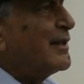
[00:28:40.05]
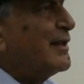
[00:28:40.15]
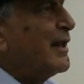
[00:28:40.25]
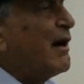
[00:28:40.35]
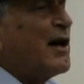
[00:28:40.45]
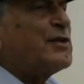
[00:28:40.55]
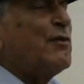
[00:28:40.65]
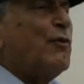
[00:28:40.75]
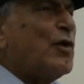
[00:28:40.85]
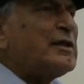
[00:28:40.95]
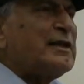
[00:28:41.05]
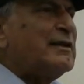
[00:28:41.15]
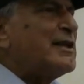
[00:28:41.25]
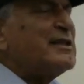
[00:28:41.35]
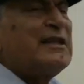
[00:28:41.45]
The art of focusing
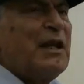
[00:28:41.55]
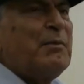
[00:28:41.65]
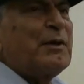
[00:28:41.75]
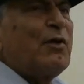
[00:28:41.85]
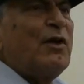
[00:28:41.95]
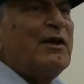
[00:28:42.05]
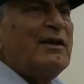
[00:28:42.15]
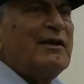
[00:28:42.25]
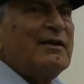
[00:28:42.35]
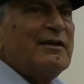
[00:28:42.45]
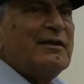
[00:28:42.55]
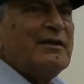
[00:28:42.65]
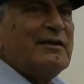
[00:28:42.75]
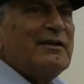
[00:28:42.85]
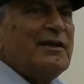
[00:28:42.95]
doesn't help at all.
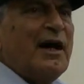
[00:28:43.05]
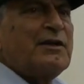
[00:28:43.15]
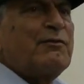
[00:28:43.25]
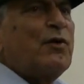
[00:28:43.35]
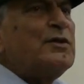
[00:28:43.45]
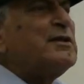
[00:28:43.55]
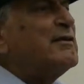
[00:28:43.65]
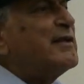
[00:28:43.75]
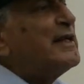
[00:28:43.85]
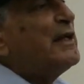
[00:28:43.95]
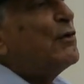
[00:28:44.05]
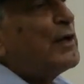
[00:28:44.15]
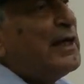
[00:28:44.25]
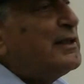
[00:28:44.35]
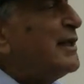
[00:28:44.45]
The art of concentrating on
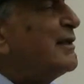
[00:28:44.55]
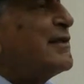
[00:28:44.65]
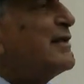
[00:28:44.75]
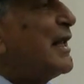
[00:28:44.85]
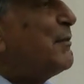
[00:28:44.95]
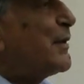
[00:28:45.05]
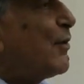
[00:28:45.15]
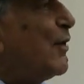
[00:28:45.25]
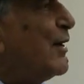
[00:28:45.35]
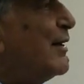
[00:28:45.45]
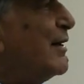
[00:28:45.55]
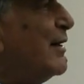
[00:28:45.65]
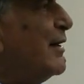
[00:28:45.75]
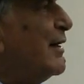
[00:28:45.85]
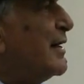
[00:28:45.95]
anything doesn't help at all.
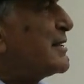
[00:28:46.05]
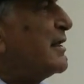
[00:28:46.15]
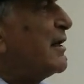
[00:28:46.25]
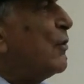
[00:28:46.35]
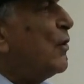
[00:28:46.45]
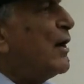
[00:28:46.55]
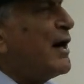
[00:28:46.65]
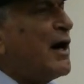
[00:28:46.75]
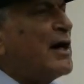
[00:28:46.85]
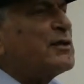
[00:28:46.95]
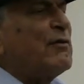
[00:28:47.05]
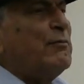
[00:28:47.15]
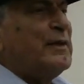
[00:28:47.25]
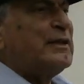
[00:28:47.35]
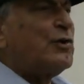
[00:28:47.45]
It's the art
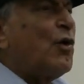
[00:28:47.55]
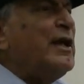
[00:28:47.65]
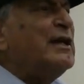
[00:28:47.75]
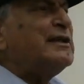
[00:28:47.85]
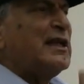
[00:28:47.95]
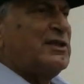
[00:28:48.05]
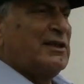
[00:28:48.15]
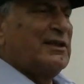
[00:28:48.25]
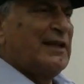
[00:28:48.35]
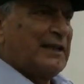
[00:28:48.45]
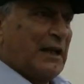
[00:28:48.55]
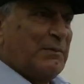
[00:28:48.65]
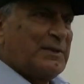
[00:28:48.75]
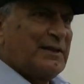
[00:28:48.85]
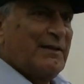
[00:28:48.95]
of withdrawing attention that
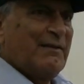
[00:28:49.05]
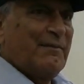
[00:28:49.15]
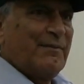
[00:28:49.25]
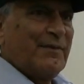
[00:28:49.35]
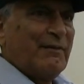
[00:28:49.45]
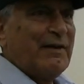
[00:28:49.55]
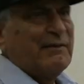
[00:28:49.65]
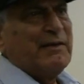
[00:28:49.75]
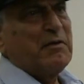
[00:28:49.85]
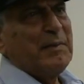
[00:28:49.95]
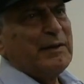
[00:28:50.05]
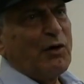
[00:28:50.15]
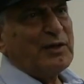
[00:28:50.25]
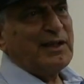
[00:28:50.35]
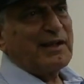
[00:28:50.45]
helps. We have never been
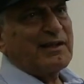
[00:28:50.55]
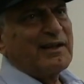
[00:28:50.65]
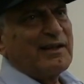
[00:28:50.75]
taught that.